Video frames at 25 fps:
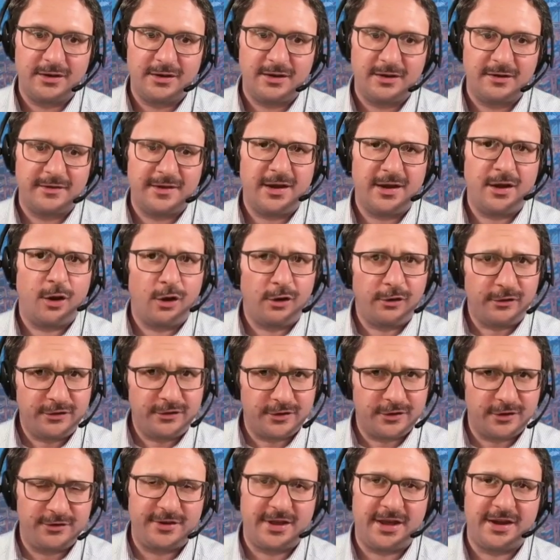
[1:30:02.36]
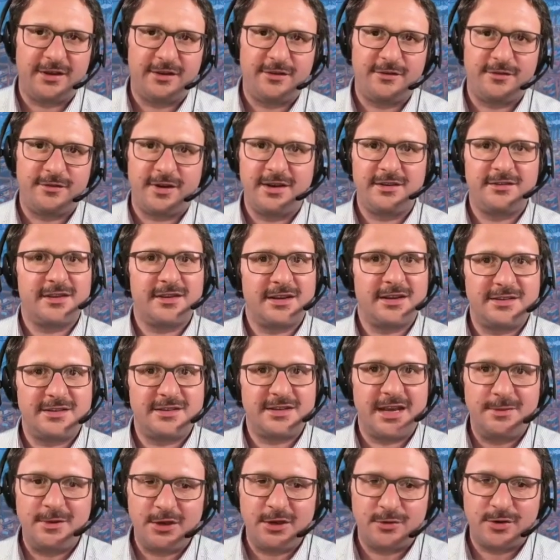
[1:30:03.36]
that also satisfies that
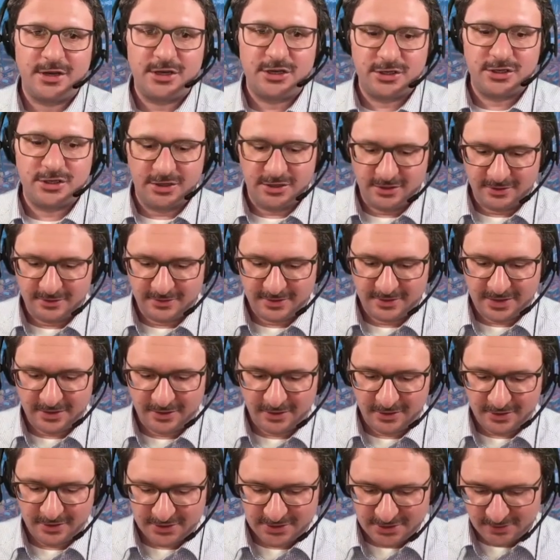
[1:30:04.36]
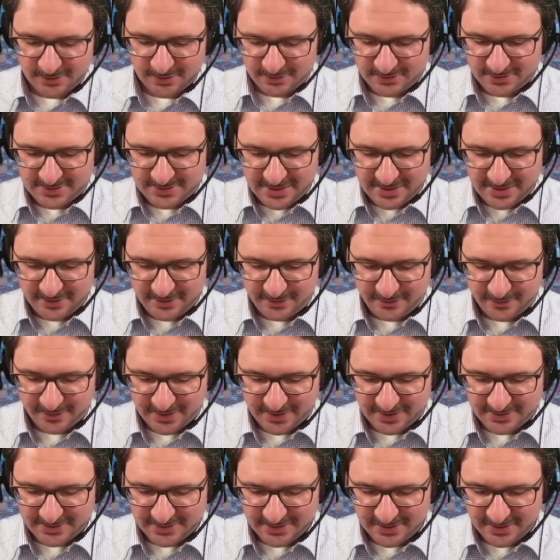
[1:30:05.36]
same equation. That also
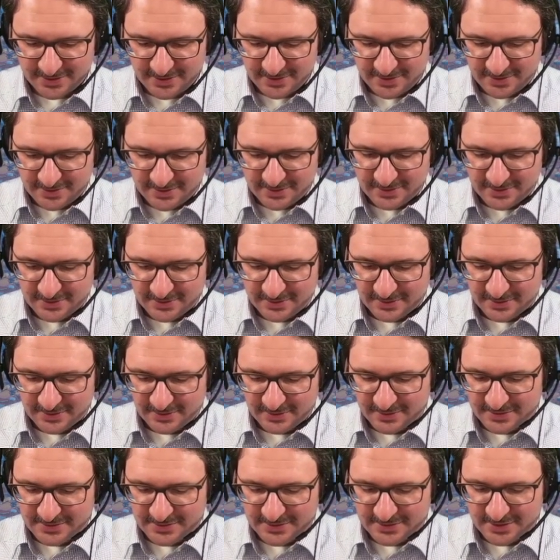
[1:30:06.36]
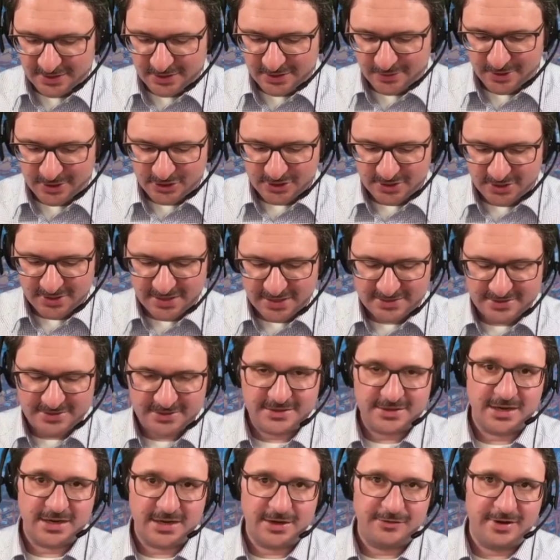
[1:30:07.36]
satisfies this equation
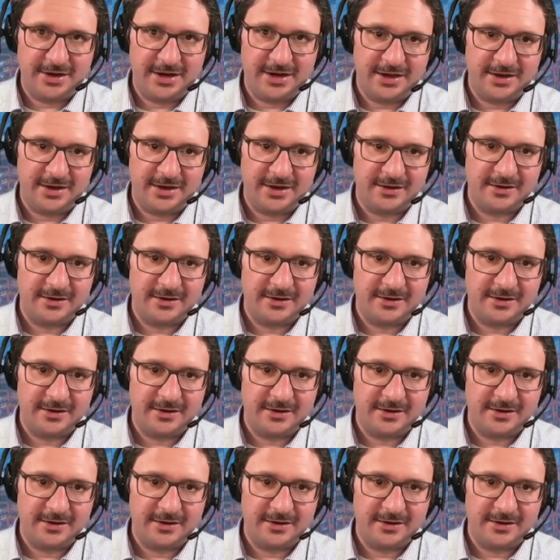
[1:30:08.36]
necessarily.